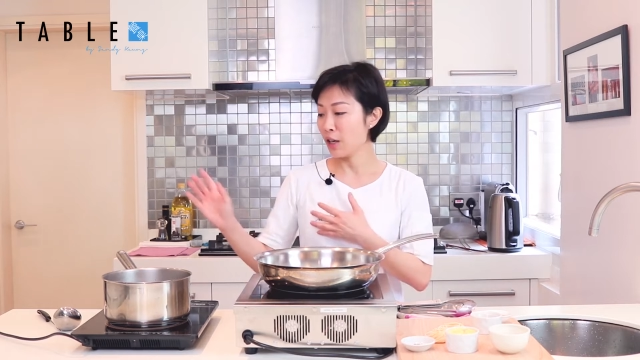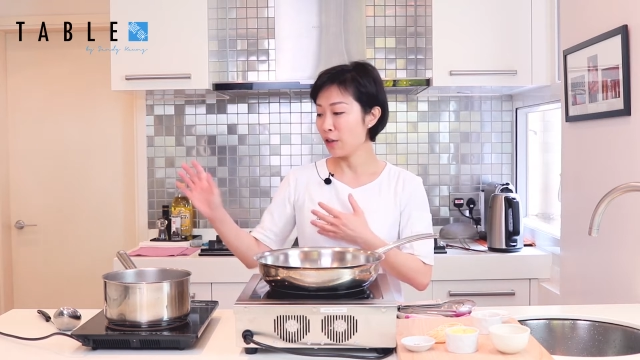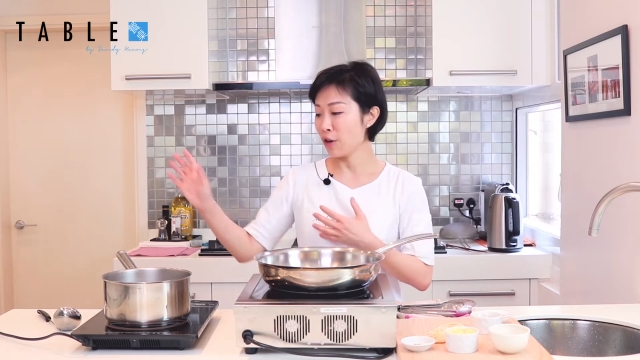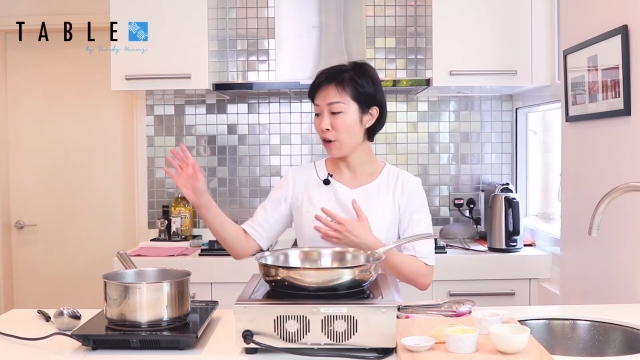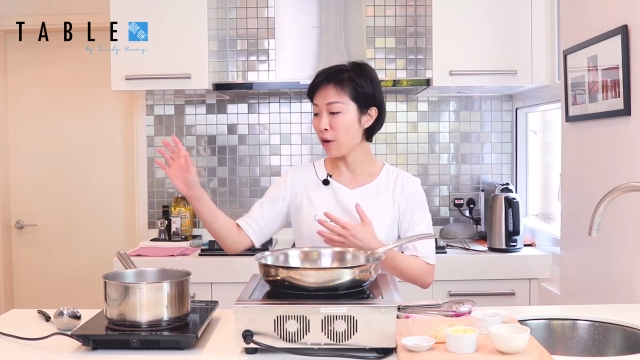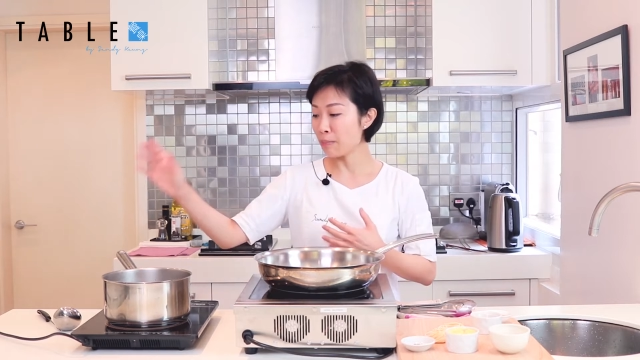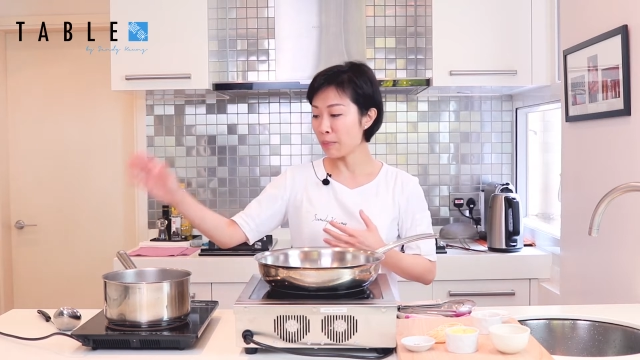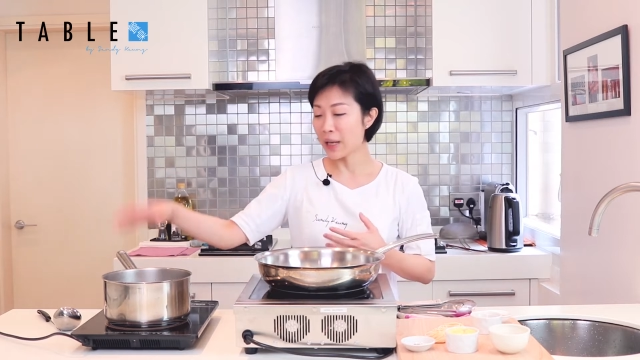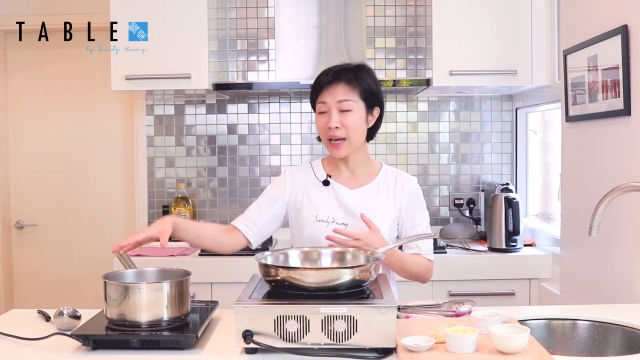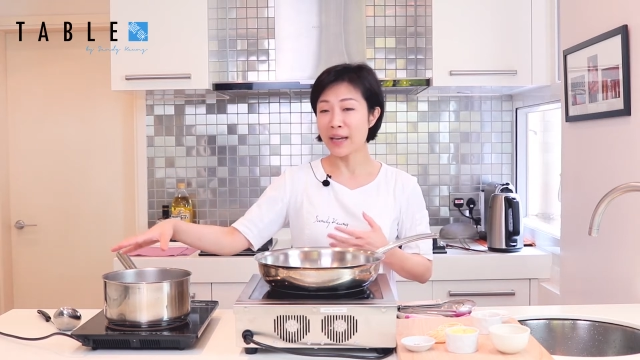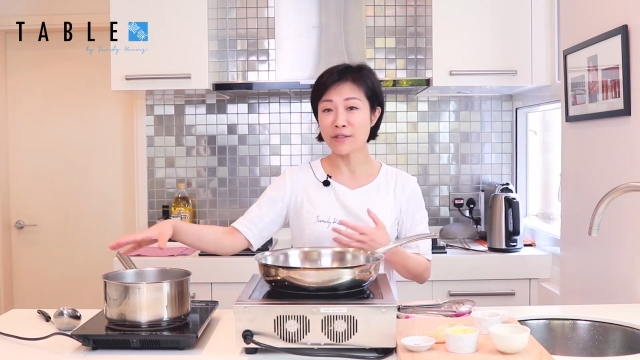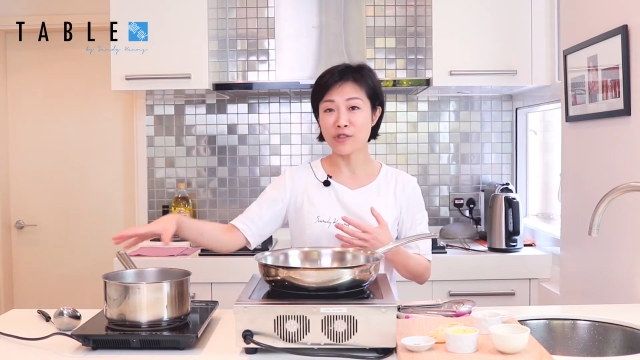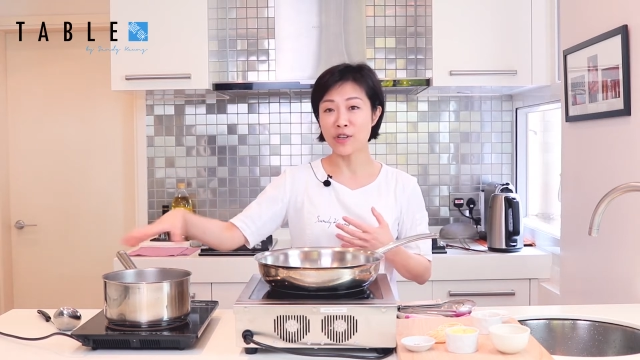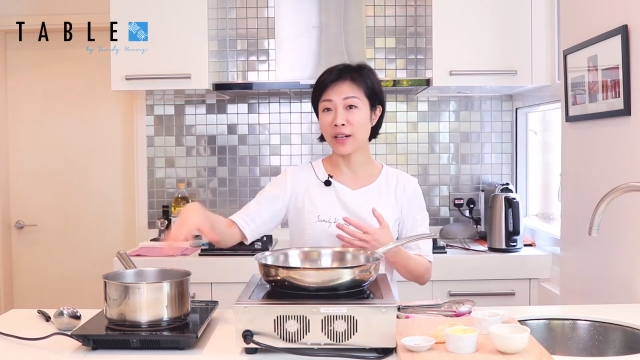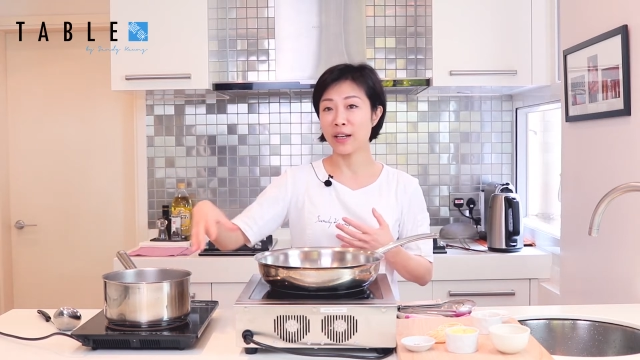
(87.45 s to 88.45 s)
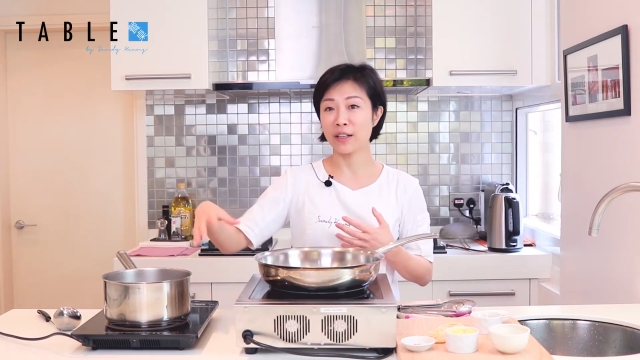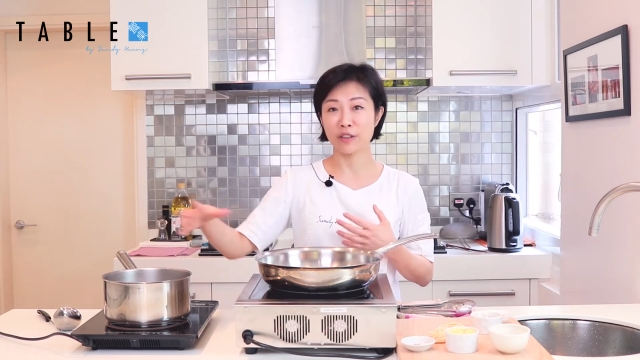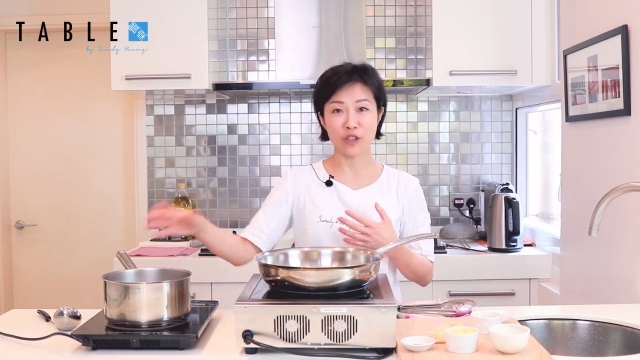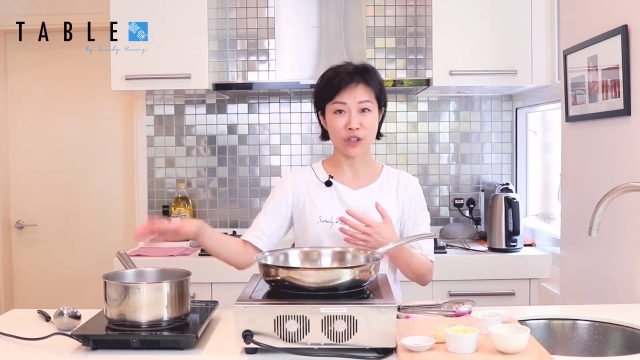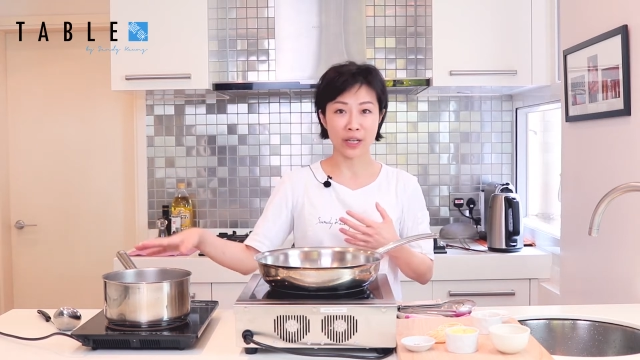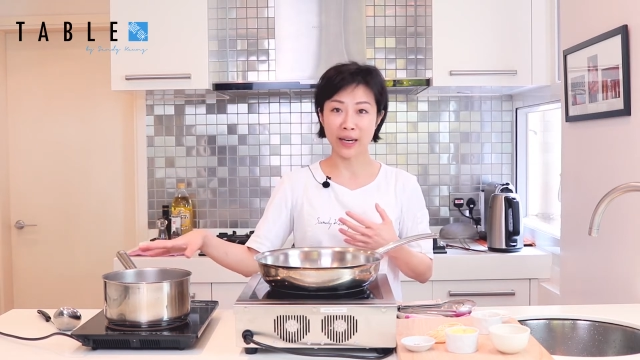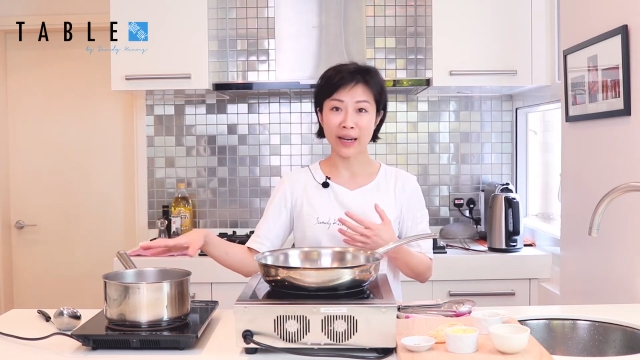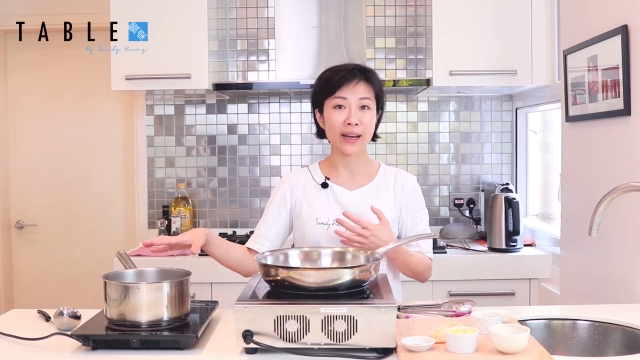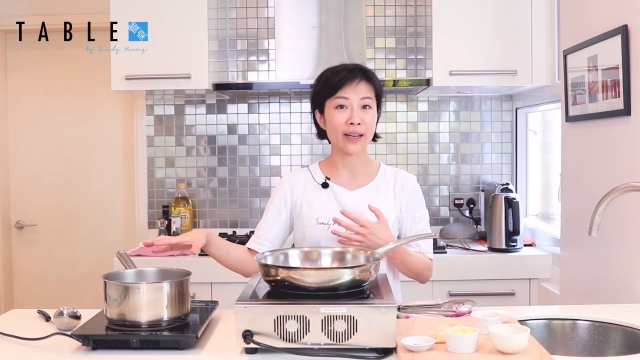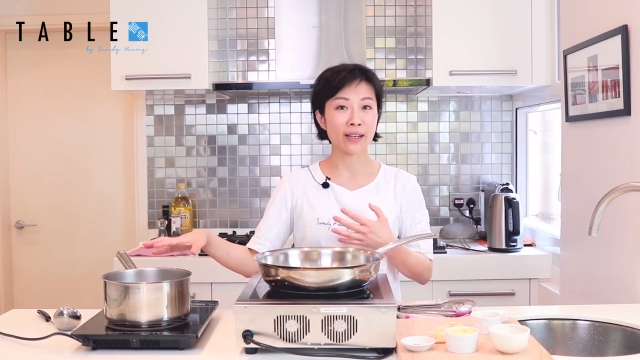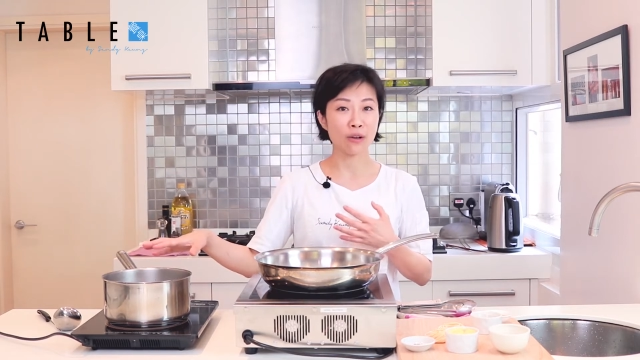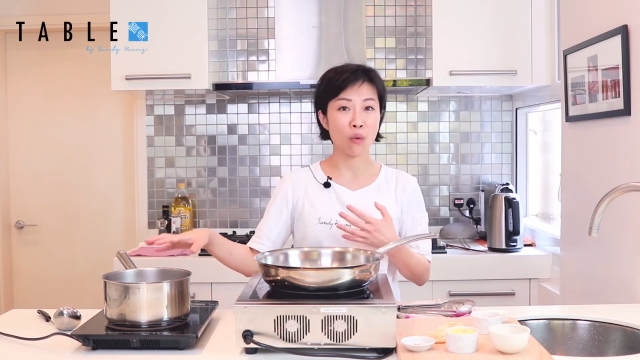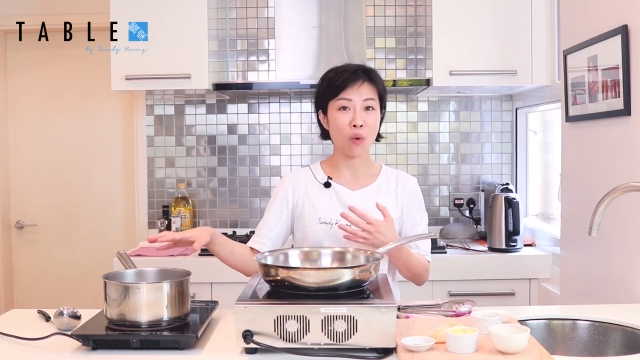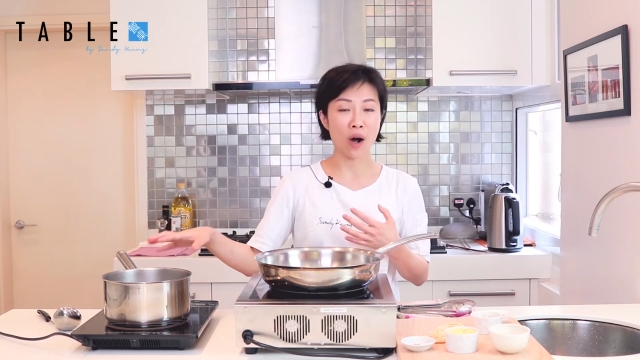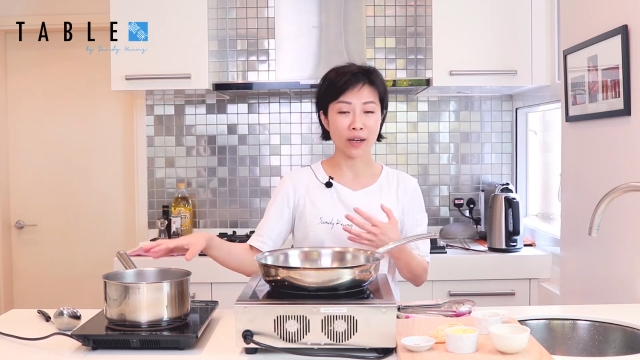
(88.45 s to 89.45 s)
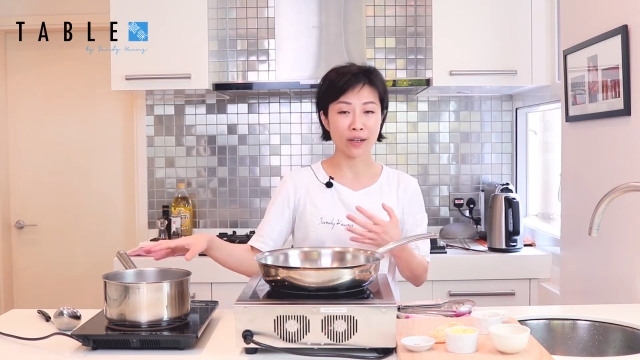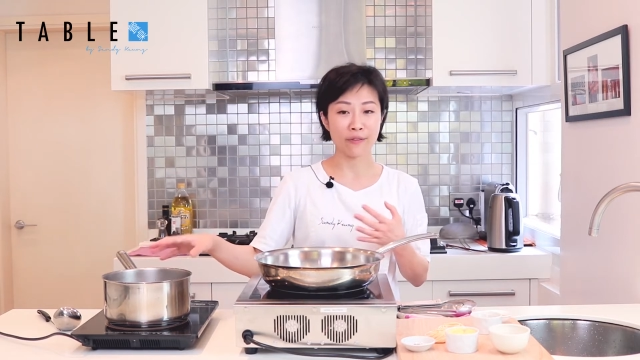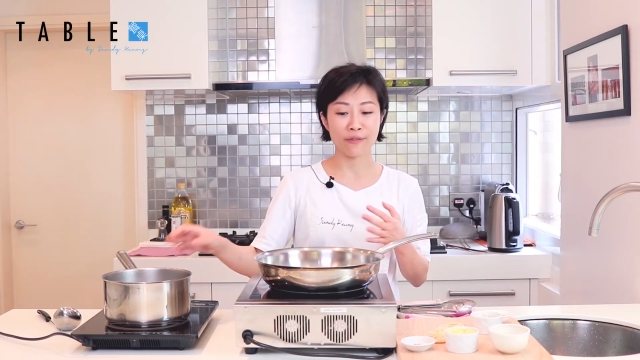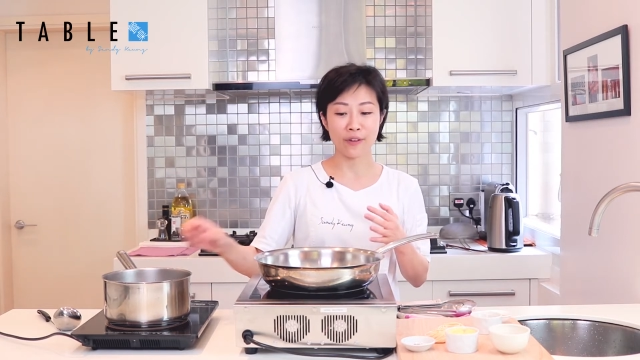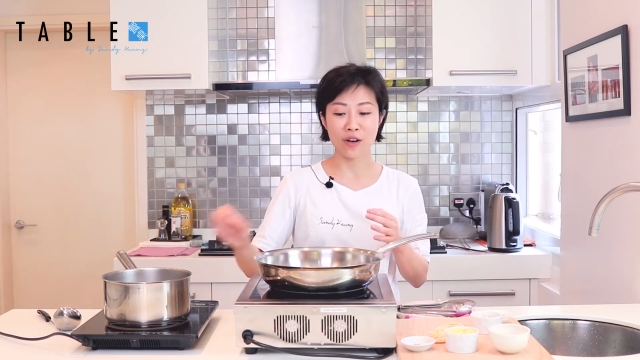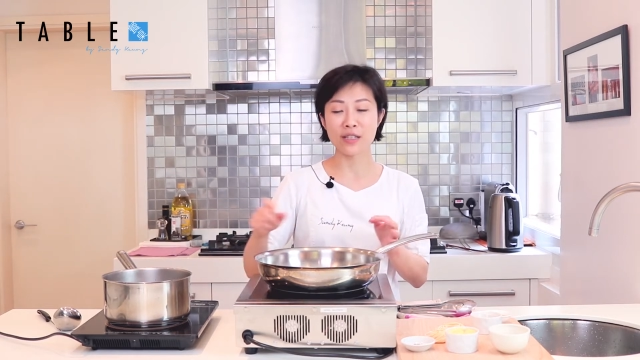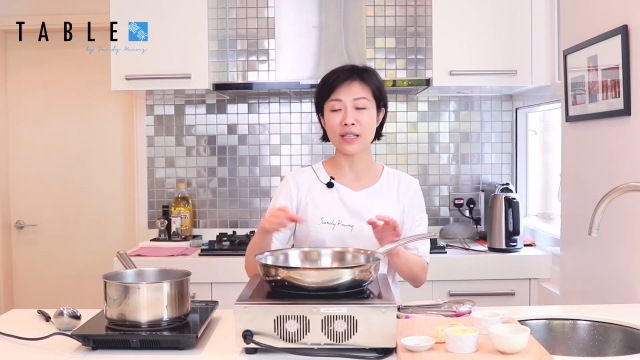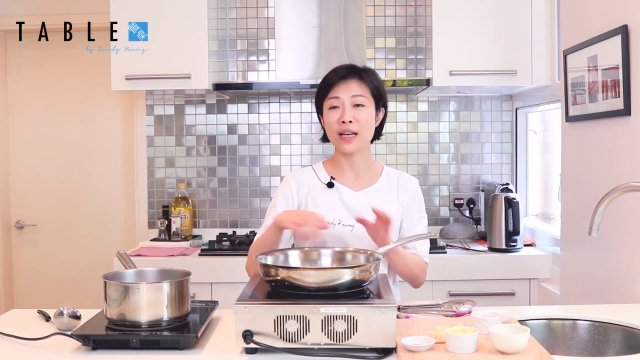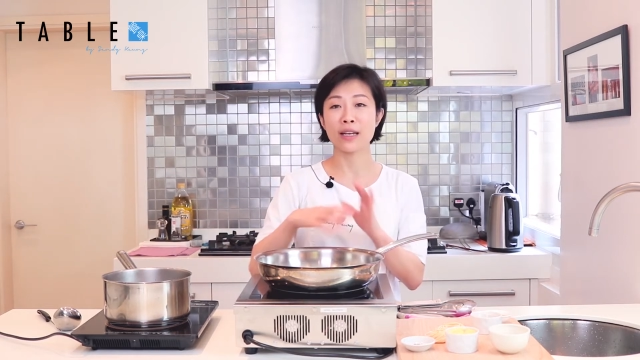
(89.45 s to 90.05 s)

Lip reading: not blanching and cooking it in the water first